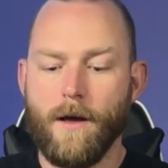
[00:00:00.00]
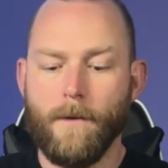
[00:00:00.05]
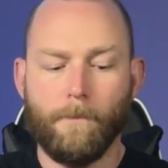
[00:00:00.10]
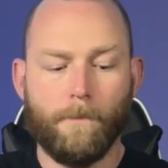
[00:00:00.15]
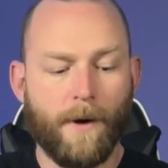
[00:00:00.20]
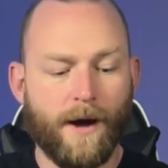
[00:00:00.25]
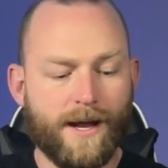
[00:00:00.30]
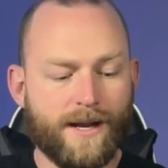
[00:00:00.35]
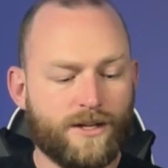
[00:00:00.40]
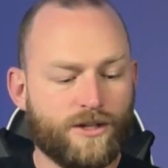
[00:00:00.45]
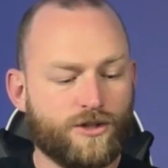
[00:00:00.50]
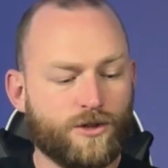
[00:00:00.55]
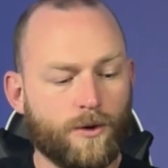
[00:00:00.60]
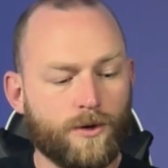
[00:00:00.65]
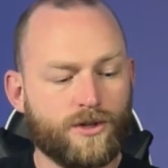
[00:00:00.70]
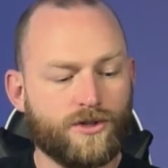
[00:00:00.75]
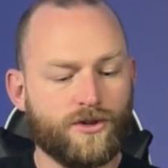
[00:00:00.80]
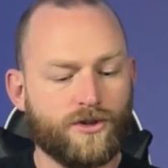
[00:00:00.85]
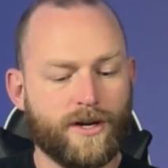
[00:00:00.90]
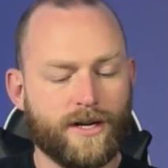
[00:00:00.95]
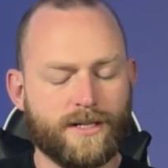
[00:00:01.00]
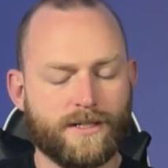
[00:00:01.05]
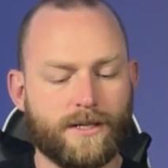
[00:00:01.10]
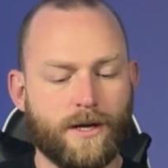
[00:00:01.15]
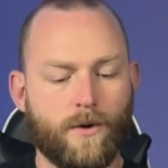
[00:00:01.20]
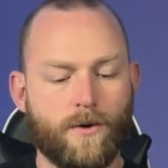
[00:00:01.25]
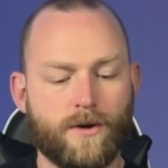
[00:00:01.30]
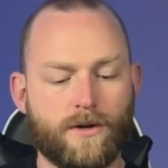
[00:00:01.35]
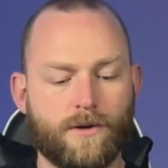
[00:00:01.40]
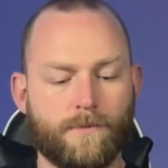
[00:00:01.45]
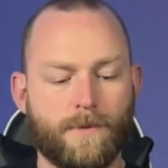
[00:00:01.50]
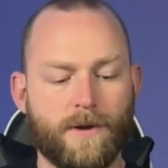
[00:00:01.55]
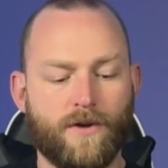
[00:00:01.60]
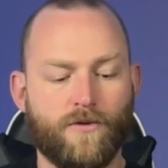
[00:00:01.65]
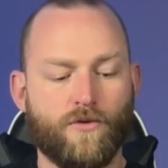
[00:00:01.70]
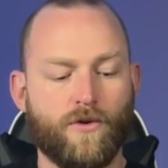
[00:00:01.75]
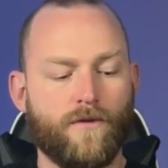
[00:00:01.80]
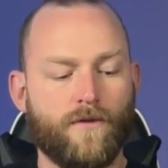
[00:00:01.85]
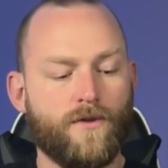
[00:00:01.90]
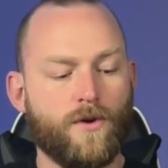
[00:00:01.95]
But Sorcerer is going to be a
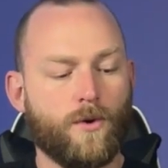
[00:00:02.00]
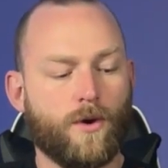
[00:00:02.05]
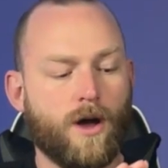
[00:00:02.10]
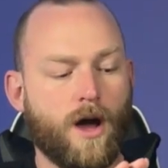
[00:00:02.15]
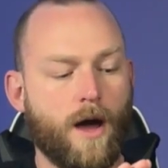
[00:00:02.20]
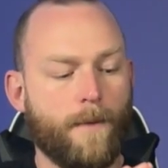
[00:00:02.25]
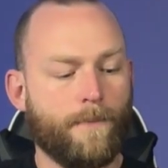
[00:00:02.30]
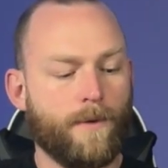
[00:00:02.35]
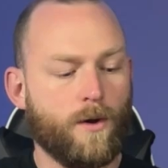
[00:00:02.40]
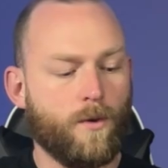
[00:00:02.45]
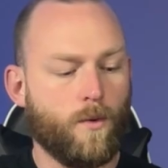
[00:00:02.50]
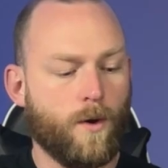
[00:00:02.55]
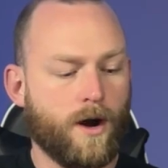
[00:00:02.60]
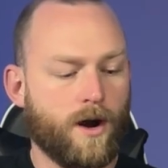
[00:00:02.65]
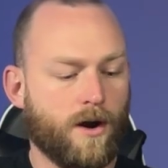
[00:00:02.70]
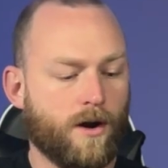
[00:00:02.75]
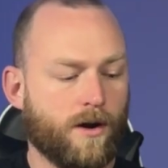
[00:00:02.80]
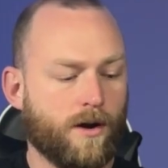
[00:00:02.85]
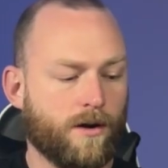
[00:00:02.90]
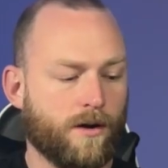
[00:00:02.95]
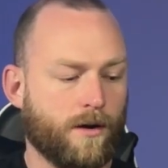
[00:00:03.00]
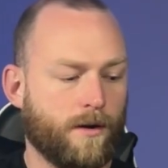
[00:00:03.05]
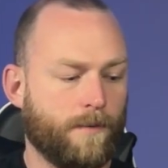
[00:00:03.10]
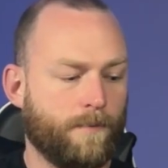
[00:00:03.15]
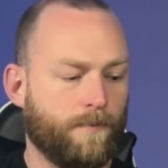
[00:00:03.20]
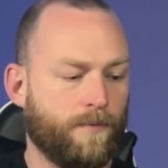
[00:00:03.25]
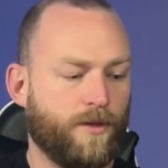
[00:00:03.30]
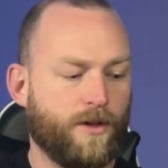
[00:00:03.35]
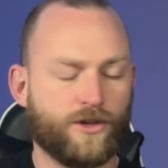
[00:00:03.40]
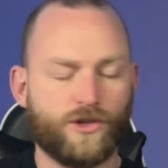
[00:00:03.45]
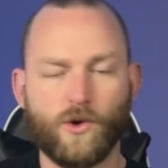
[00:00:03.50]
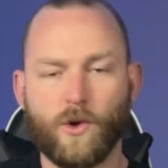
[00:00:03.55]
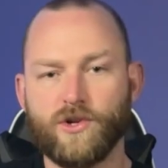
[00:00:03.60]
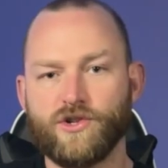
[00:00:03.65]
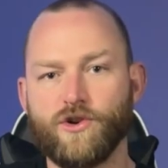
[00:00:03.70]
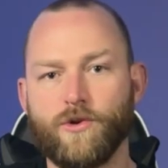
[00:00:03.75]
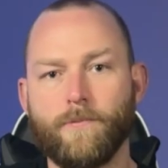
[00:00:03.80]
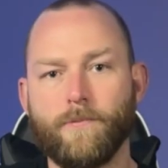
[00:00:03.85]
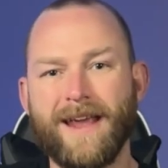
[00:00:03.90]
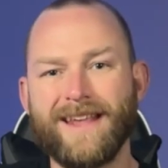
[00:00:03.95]
review copy where the
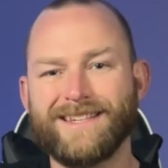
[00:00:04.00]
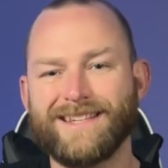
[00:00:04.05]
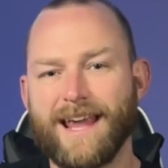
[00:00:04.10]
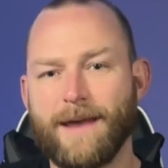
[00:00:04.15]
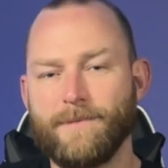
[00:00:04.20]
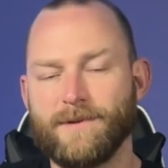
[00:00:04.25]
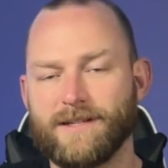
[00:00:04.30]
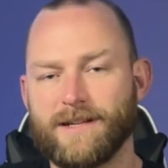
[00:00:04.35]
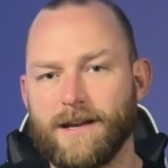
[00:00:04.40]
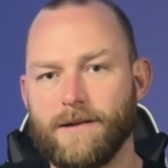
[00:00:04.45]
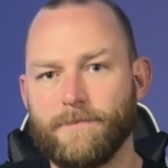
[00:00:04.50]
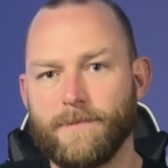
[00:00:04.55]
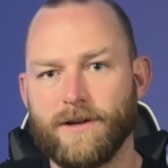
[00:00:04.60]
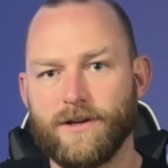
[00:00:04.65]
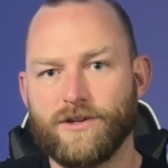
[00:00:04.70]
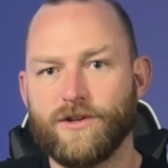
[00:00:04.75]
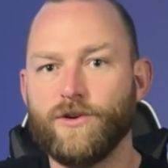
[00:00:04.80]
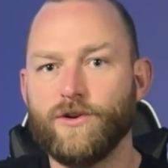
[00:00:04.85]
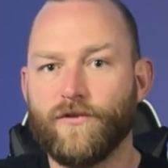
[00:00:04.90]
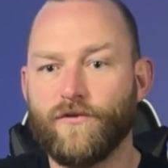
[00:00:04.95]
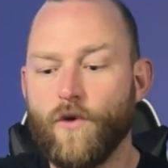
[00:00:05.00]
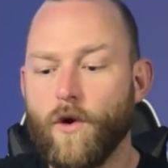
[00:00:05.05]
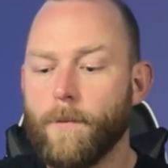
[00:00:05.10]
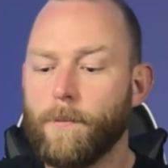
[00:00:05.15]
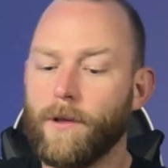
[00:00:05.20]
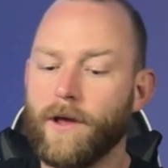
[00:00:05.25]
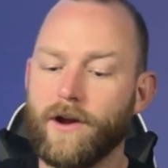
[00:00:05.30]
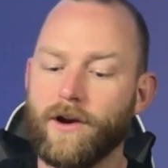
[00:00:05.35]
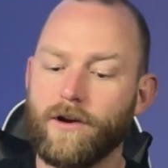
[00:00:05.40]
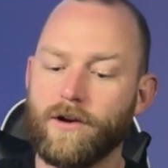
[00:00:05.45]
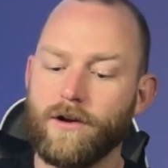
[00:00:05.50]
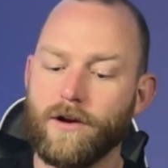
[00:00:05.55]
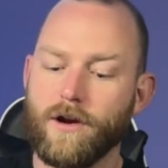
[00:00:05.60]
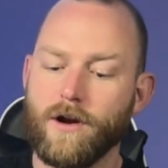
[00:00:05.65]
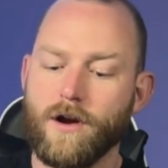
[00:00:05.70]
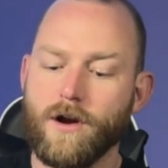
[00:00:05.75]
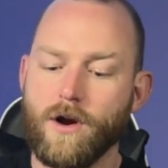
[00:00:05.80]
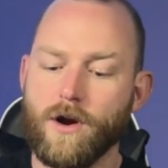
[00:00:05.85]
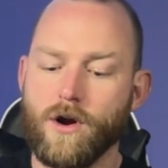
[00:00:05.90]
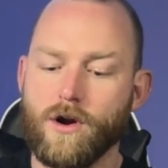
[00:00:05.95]
Sorcerer base game is going to be a 2 to 4 player.
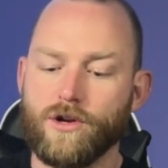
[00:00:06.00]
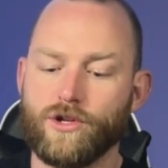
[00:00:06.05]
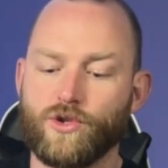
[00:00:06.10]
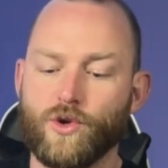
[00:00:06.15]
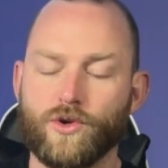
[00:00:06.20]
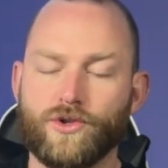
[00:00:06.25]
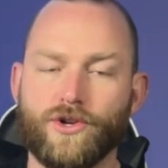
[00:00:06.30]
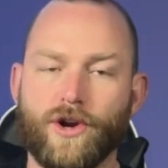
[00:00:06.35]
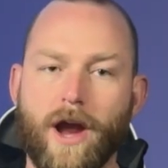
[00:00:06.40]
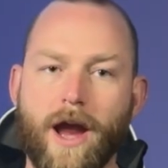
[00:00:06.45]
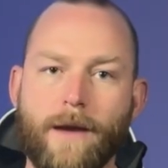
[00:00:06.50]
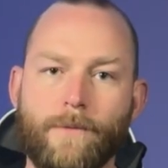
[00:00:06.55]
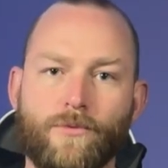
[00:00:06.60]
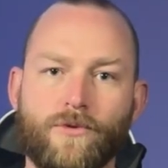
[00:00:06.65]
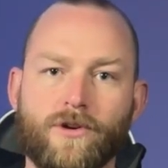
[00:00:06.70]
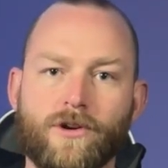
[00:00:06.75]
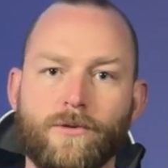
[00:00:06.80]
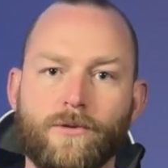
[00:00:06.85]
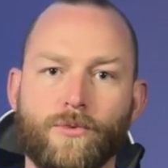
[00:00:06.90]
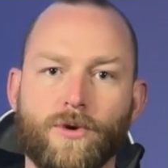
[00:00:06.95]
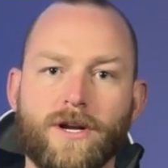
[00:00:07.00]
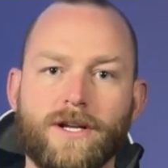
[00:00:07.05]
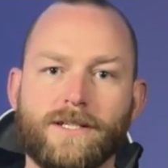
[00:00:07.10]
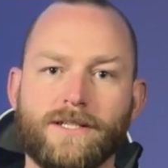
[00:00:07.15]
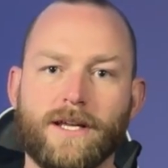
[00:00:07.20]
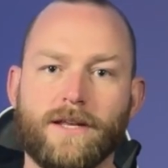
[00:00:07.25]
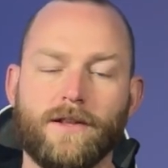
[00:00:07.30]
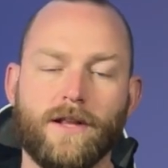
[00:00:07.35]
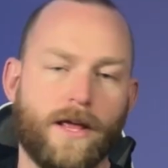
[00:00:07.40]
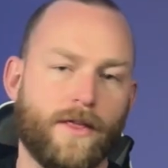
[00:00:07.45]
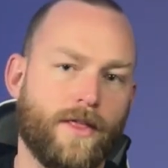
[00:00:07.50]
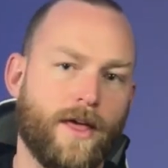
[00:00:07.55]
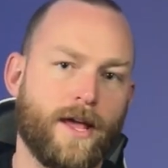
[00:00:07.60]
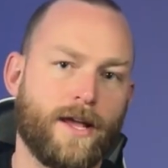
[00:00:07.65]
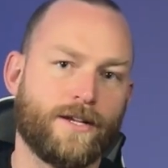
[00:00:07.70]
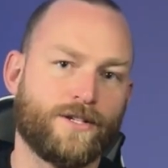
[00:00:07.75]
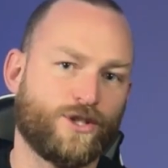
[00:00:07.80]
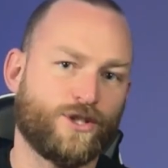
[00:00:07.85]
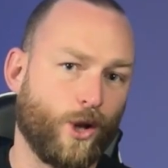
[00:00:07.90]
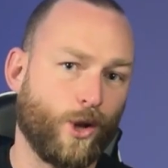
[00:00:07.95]
Sorcerer Endbringer brings in the
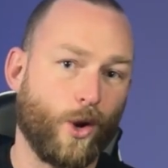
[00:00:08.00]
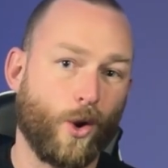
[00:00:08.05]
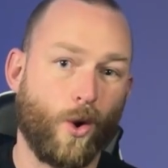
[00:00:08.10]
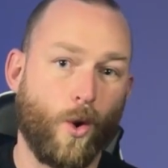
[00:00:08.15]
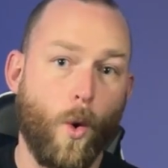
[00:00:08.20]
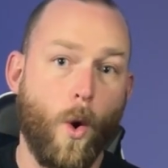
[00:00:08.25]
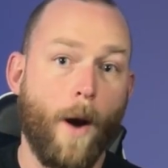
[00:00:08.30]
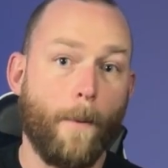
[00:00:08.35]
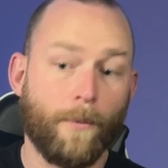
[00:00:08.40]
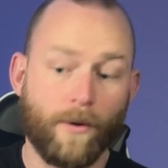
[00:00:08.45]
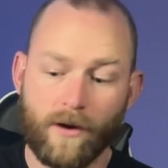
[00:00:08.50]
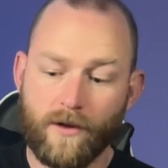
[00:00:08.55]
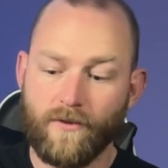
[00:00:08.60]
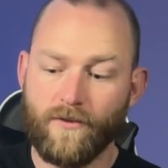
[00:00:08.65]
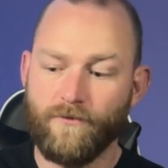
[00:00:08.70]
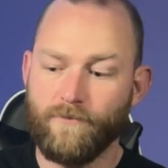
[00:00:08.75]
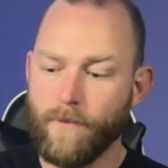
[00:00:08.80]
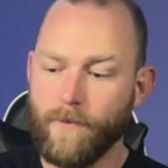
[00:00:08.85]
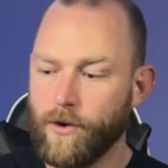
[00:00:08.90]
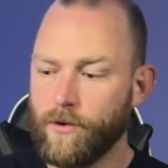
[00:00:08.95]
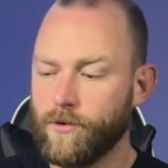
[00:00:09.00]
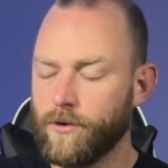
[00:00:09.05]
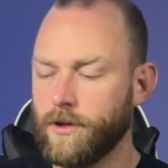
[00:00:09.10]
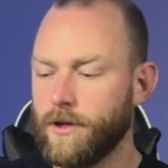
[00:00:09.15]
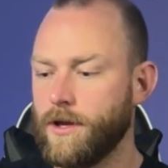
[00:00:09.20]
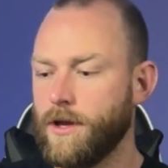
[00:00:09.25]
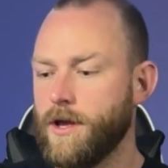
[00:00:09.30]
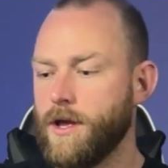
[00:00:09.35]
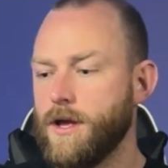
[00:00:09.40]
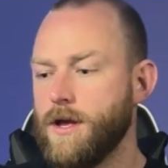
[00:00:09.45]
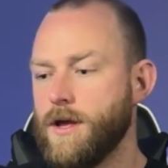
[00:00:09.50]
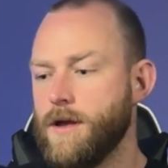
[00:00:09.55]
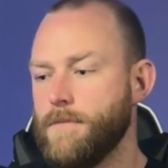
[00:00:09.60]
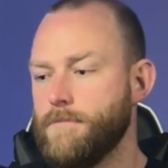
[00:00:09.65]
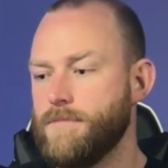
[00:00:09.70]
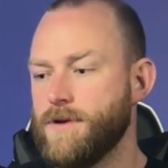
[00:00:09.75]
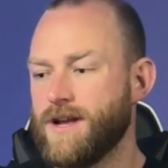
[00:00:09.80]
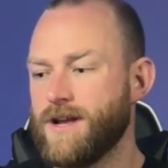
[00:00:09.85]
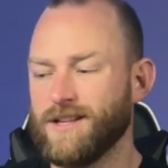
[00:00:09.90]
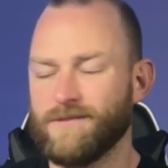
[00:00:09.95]
solo cooperative mode.
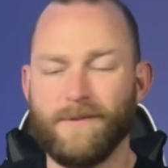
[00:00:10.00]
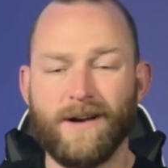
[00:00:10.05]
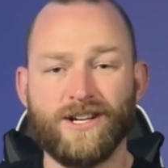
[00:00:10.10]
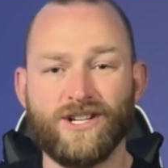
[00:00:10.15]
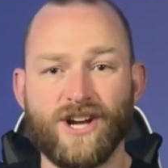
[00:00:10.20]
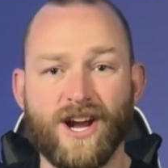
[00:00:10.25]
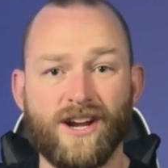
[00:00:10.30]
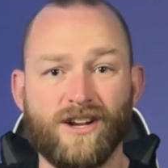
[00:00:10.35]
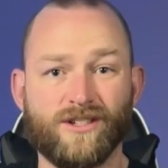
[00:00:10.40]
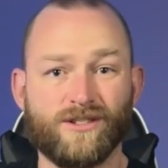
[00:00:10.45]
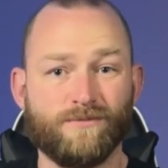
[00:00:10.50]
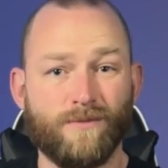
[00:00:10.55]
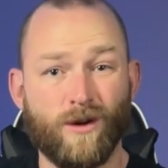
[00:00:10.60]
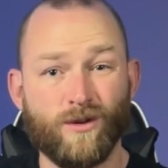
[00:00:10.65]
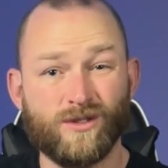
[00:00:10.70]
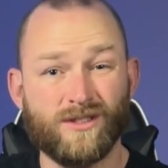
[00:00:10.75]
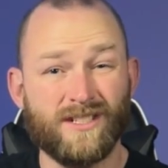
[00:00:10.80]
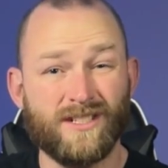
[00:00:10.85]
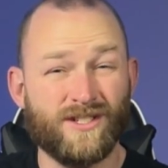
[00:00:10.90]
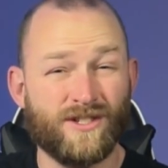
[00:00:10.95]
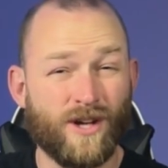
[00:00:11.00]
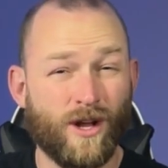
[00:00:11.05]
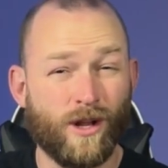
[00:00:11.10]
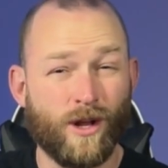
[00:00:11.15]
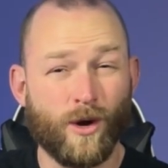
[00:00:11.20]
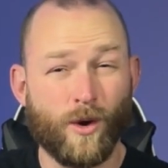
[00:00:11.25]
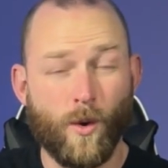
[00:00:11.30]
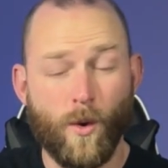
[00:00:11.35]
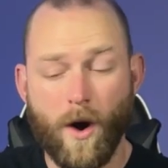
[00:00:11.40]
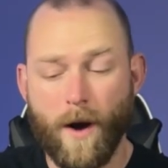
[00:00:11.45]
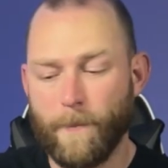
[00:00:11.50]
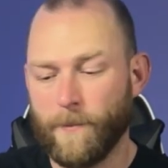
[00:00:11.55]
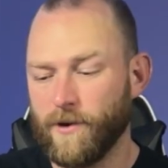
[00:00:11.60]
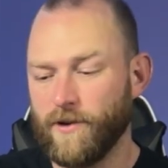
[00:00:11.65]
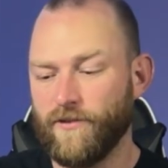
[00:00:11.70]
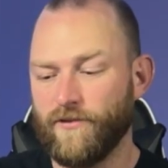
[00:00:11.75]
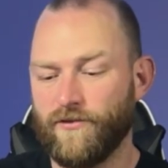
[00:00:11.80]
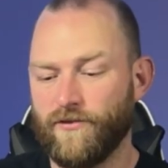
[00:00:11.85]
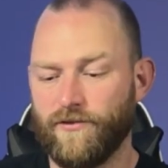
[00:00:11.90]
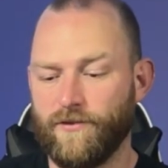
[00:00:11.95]
Because my channel is mostly solo cooperative,